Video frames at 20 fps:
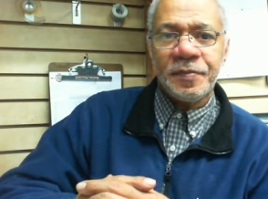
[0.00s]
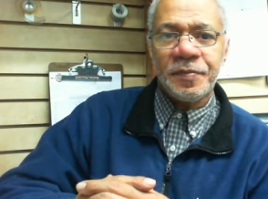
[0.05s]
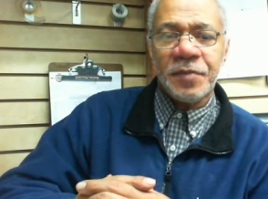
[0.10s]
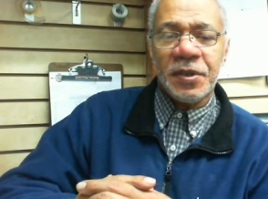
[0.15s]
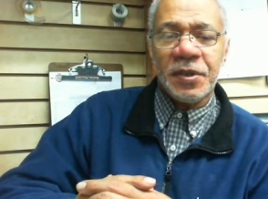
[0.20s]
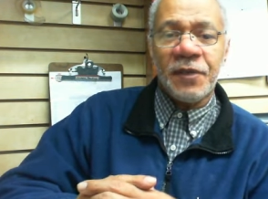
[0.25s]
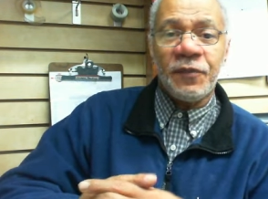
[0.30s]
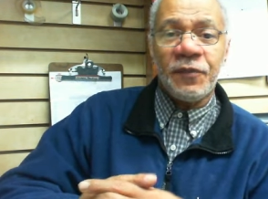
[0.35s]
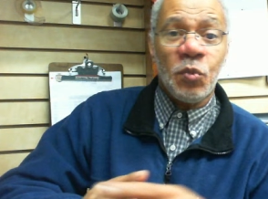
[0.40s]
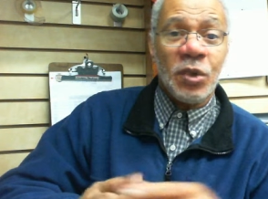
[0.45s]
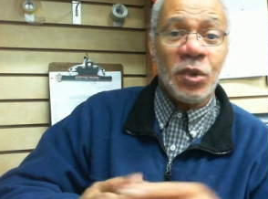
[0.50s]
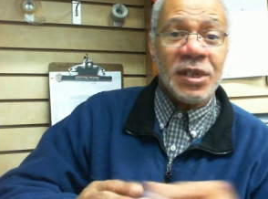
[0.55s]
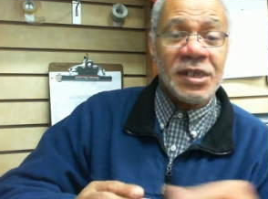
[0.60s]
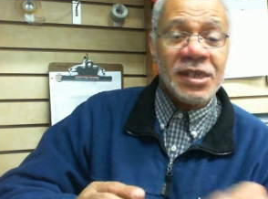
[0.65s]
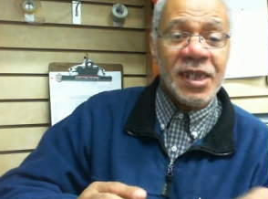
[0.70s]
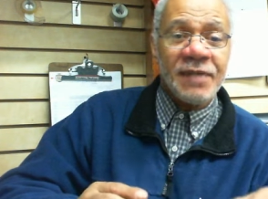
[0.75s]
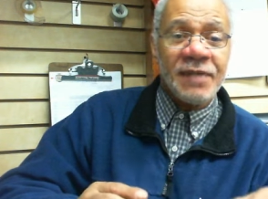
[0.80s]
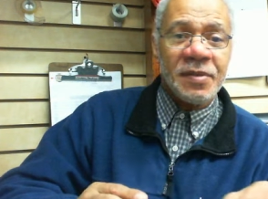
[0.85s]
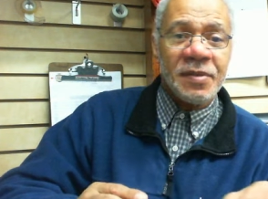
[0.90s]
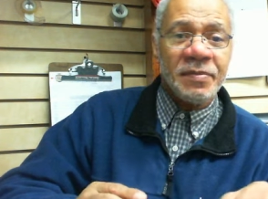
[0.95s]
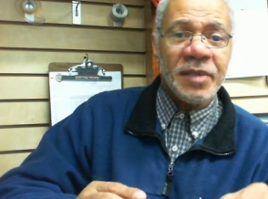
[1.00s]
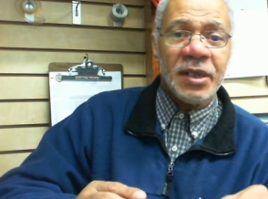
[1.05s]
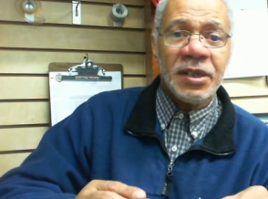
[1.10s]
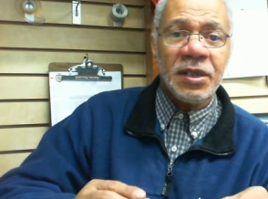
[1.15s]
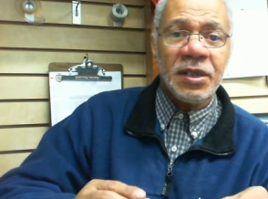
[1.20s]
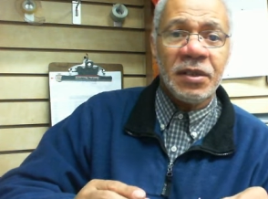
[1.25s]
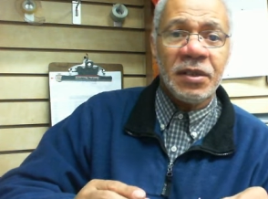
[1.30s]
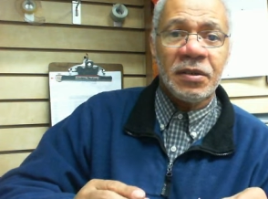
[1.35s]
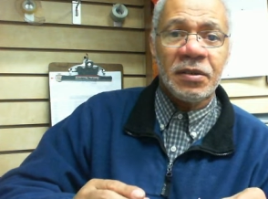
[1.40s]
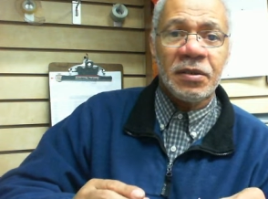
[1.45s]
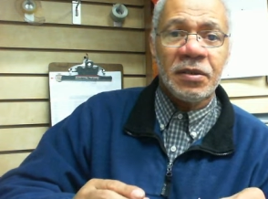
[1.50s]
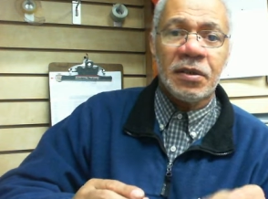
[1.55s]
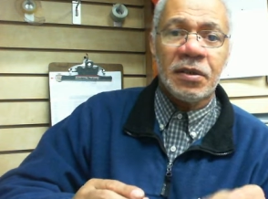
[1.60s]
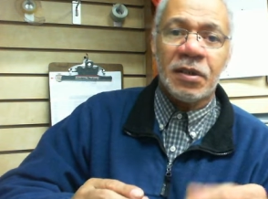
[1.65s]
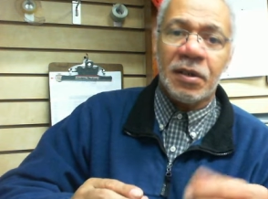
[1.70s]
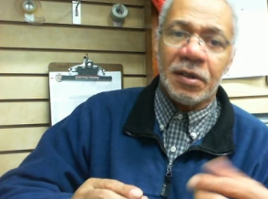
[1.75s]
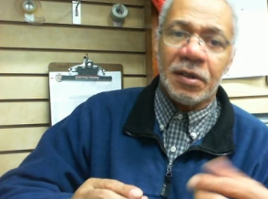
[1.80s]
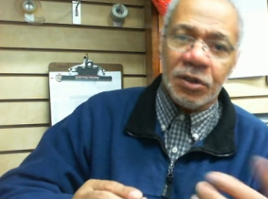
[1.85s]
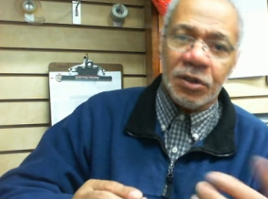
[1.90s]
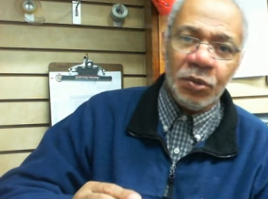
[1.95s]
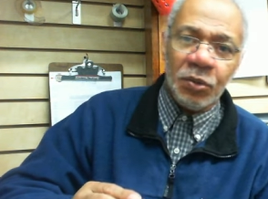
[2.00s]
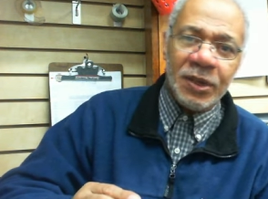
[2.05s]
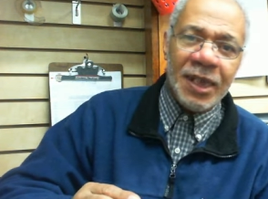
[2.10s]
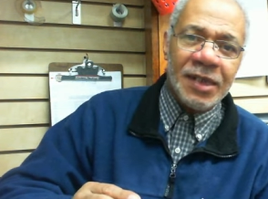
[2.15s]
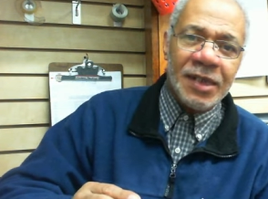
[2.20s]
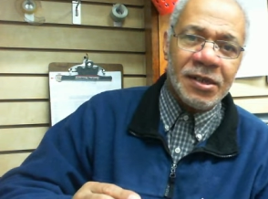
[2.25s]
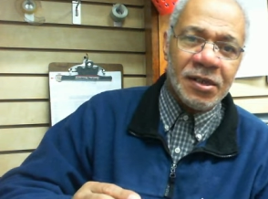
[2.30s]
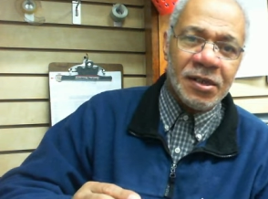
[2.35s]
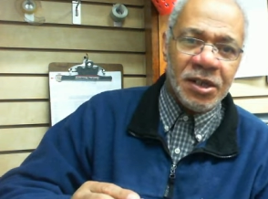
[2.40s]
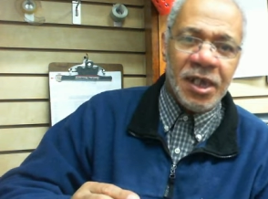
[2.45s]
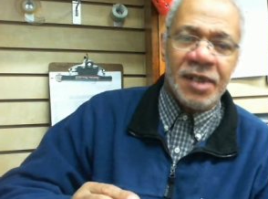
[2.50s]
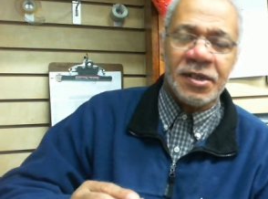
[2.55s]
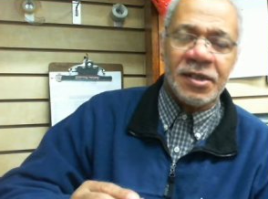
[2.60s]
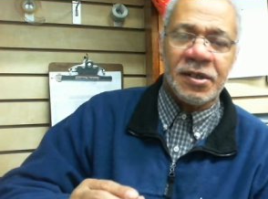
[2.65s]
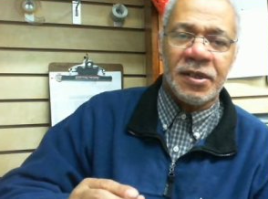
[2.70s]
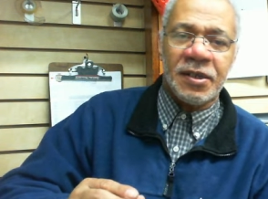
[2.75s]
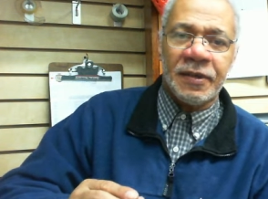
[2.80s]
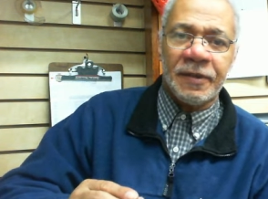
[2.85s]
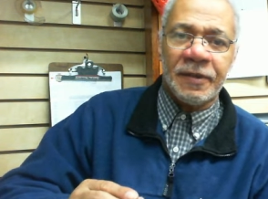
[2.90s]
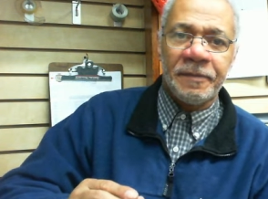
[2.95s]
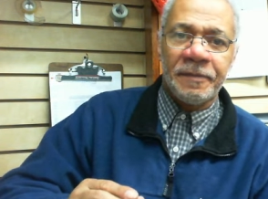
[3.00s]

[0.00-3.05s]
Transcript: But if you want to save some money, do what I suggested.